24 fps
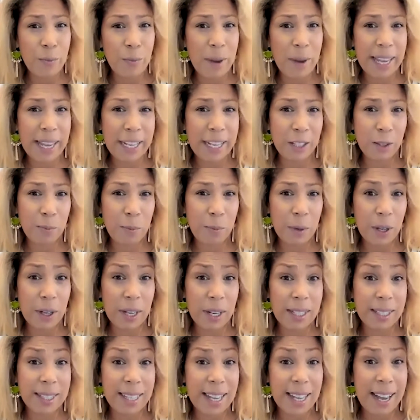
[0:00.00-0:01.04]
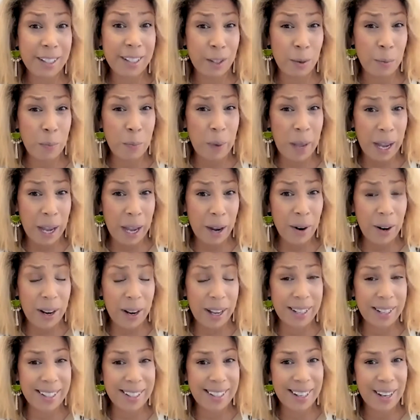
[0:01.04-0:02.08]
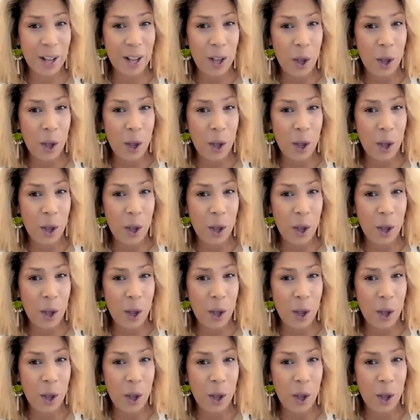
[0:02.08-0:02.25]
my experience as a parent